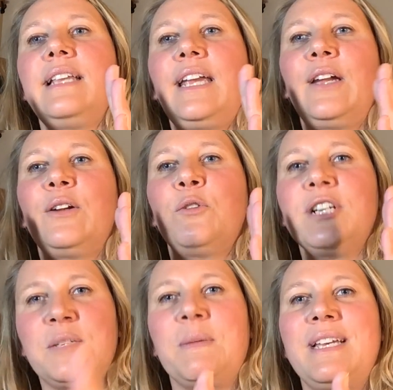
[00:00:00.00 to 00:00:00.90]
like
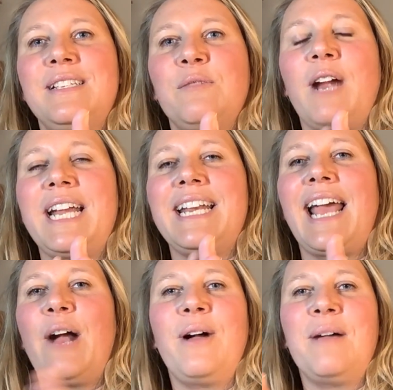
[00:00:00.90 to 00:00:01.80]
Christmas right
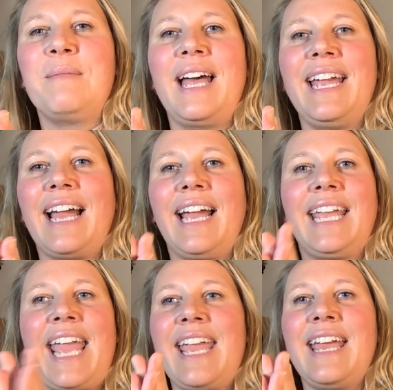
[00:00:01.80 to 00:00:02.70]
now. I'm like, I
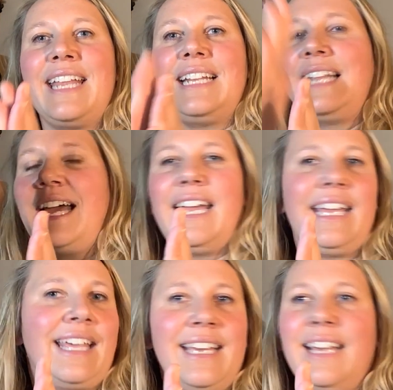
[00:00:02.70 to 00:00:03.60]
can't like,
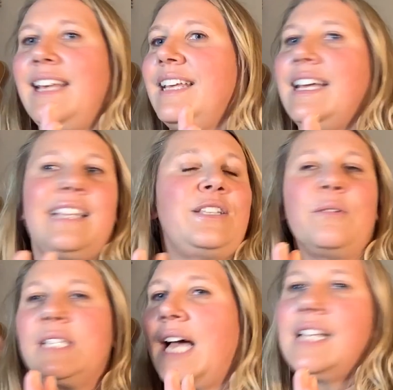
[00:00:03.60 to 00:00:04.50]

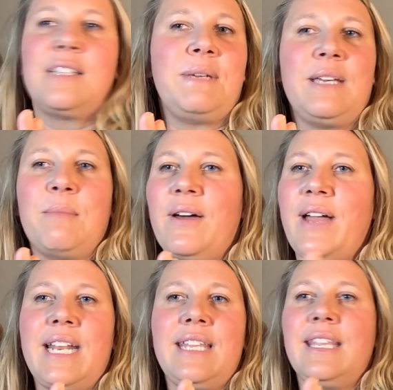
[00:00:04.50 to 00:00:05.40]
don't talk to me about
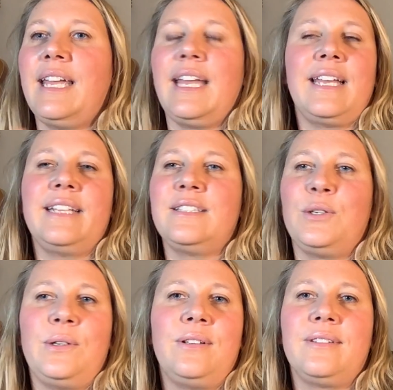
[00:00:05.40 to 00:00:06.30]
anything
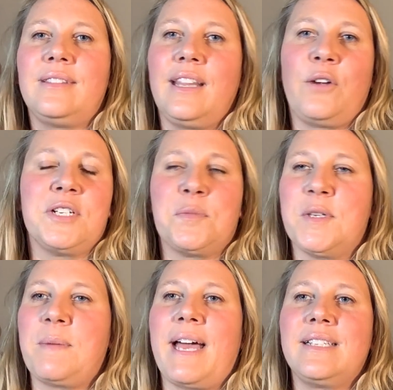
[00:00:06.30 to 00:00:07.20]
until
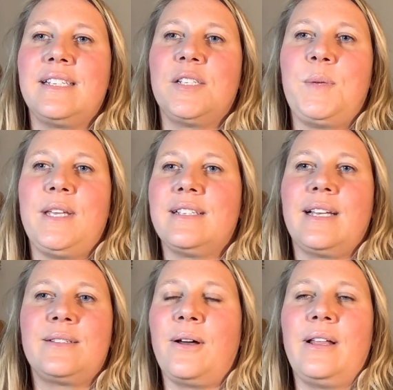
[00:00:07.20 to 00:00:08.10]
Christmas passes because
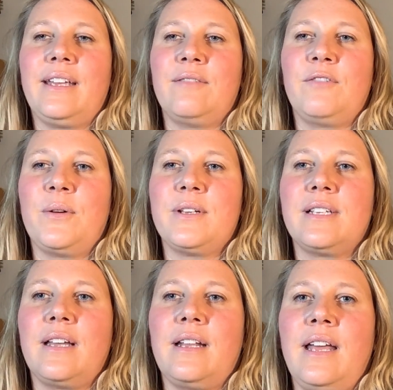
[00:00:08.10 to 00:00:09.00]
that's all I can focus
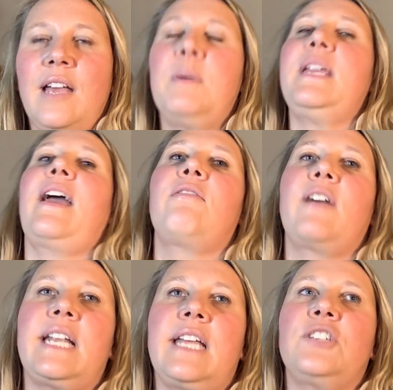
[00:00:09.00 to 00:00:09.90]
on. But yeah,
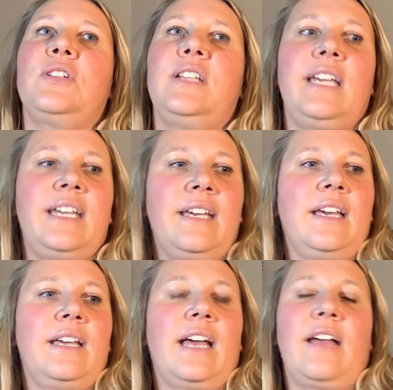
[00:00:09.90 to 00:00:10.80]
financially,
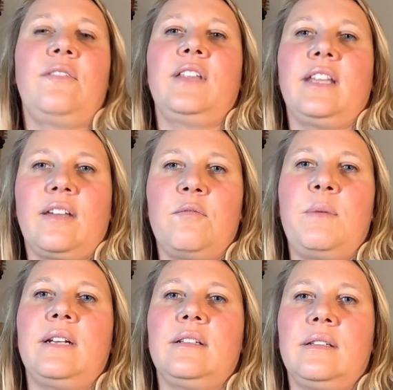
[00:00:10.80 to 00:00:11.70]
I feel like I've
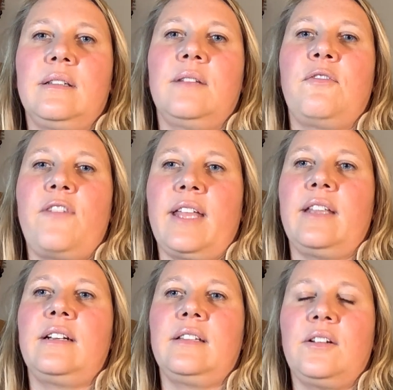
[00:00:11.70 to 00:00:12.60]
been
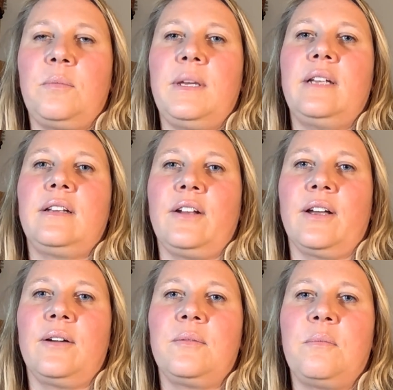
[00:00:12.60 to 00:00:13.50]
failing a little bit,
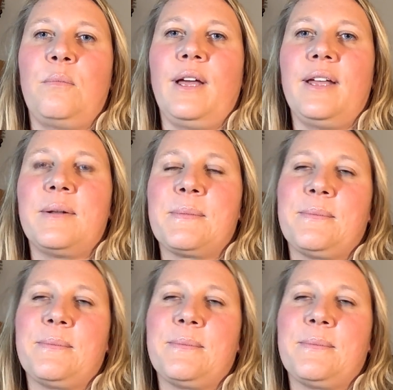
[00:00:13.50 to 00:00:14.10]
But,